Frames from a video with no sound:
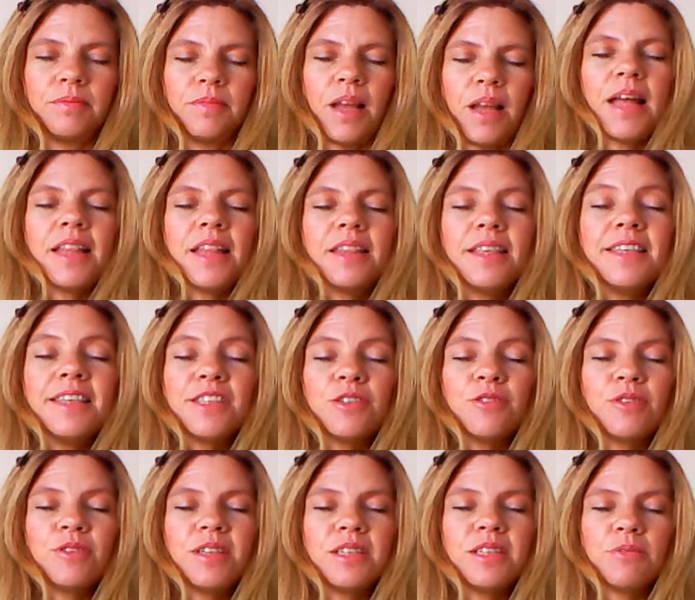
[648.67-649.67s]
And this you
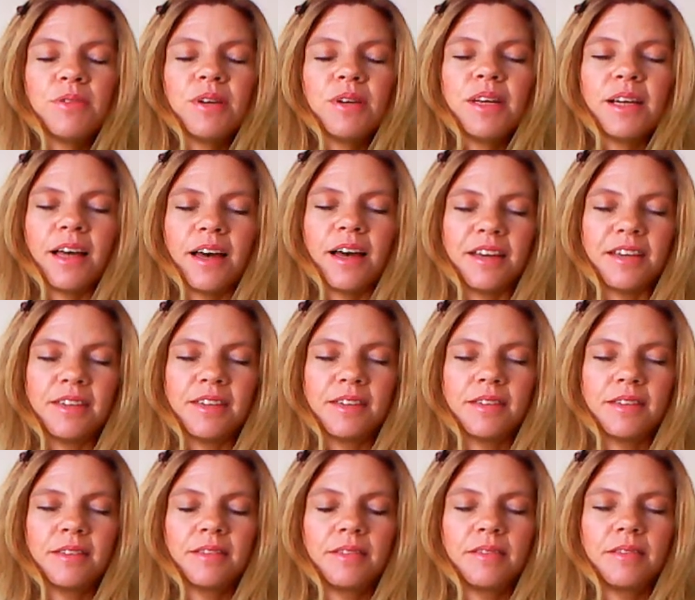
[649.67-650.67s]
need to
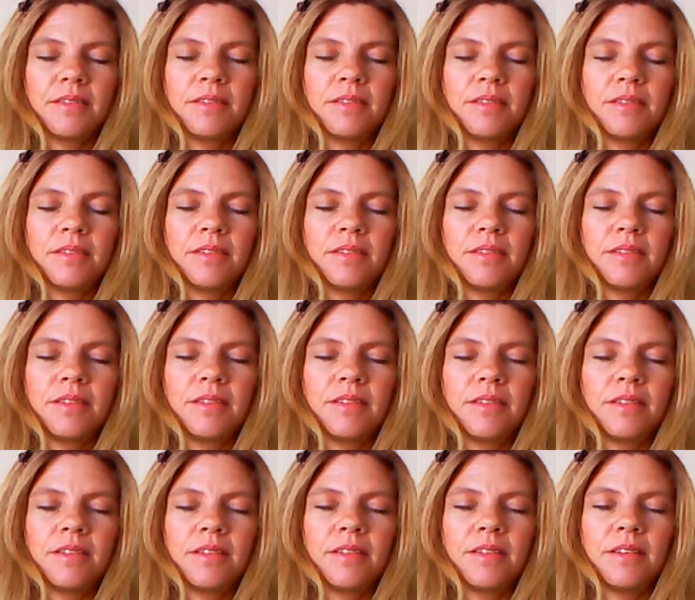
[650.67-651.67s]
realize,
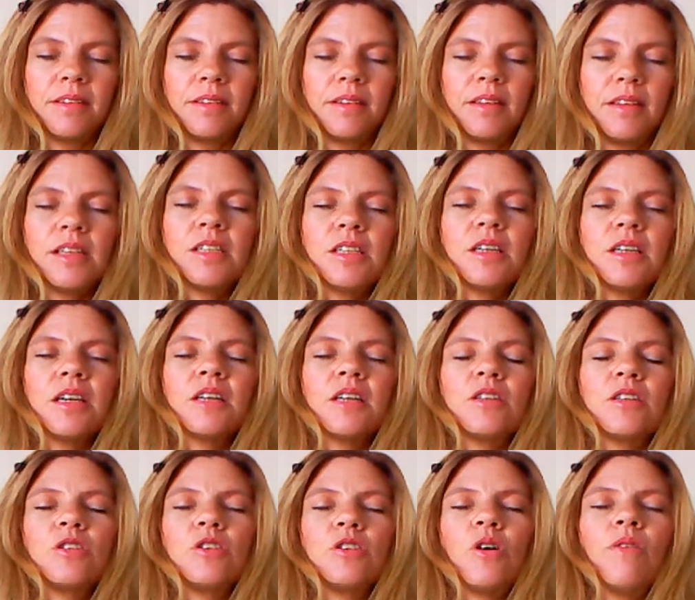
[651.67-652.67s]
that
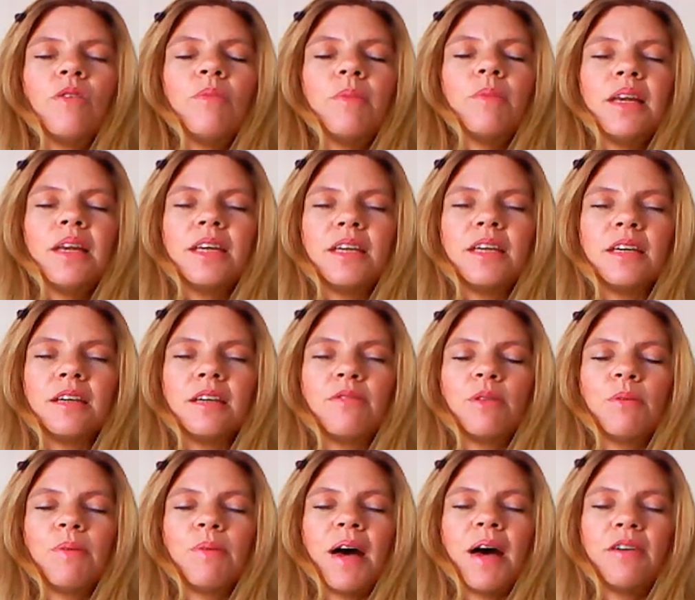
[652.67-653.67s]
so many of
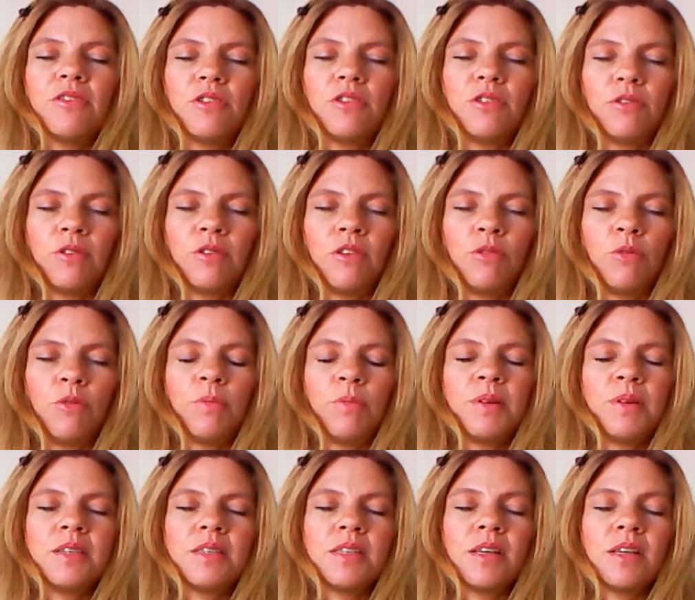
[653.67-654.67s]
the boundaries will be
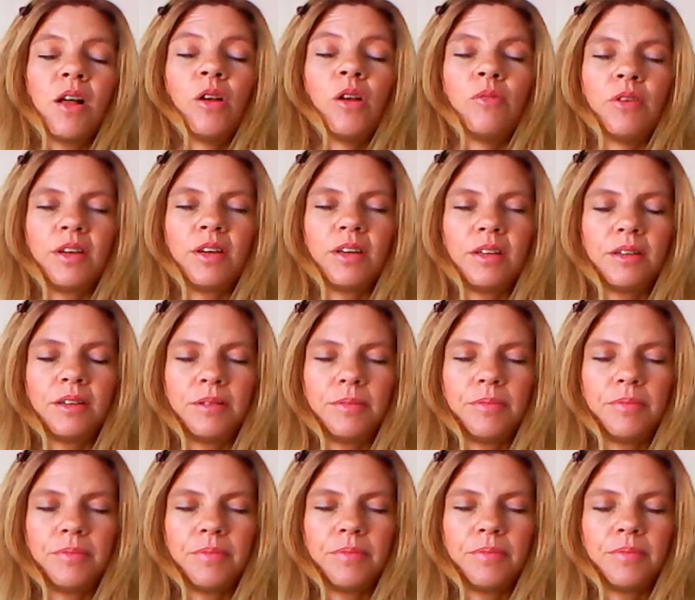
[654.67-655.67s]
dissolving,
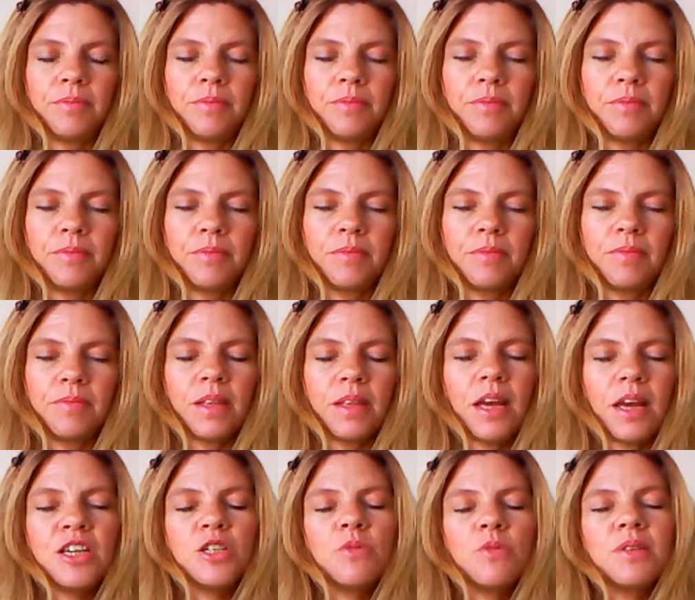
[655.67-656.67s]

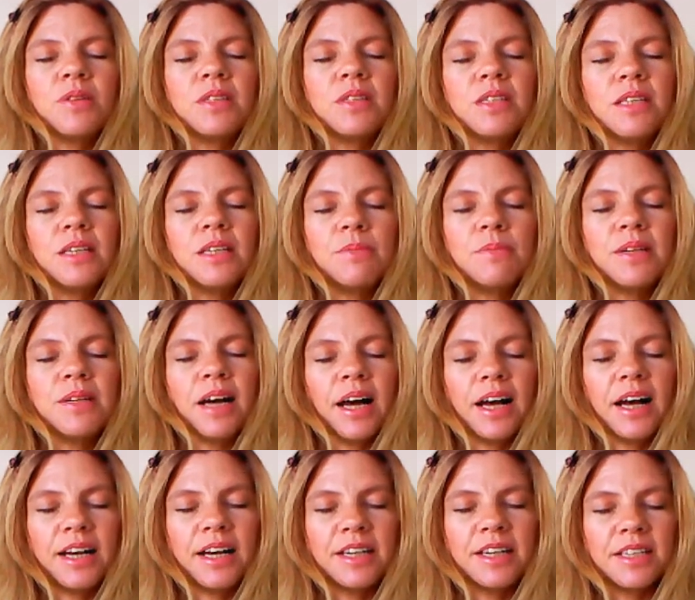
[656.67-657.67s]
and you will see
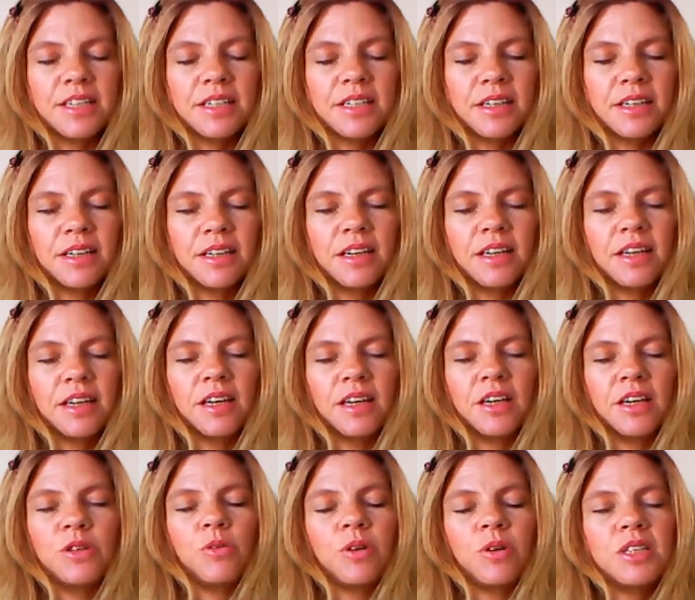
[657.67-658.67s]
beyond
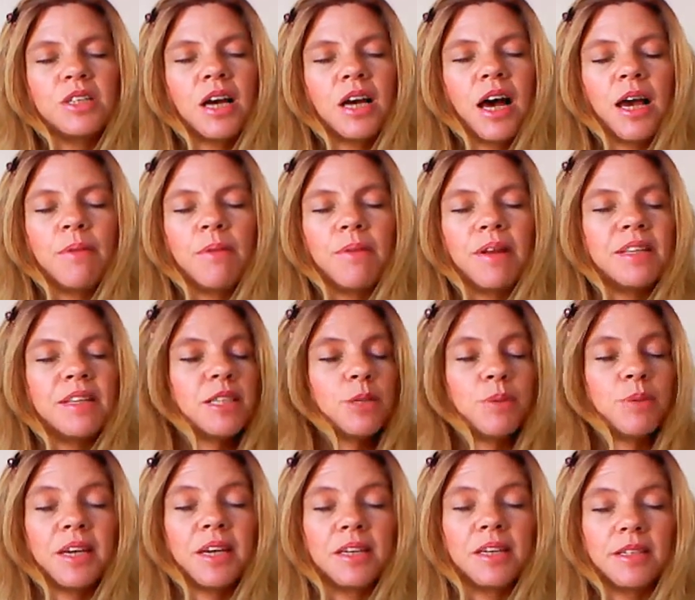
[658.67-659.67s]
your time and
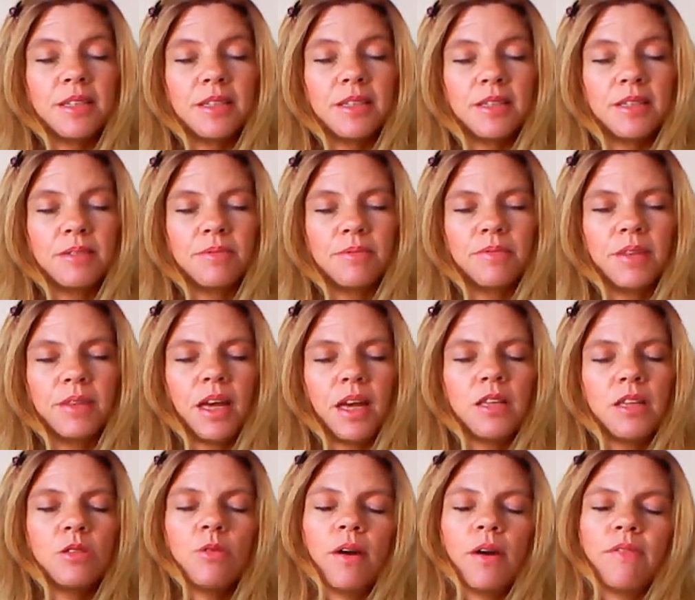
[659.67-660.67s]
space
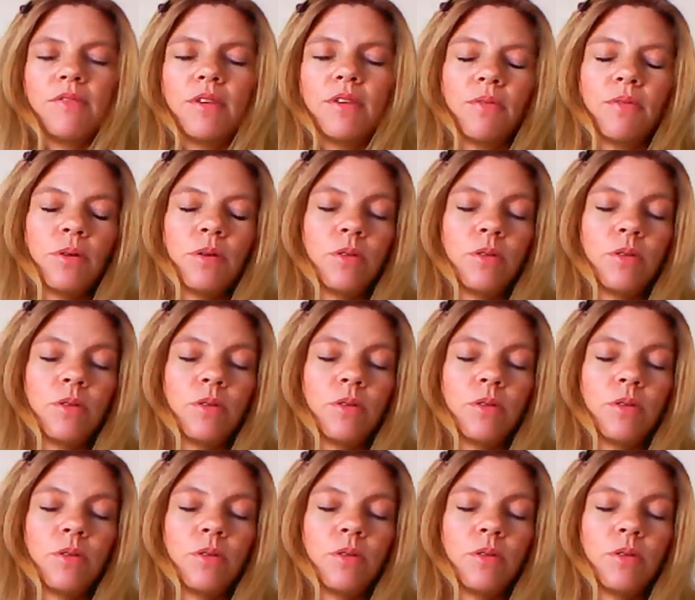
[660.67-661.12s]
as you have never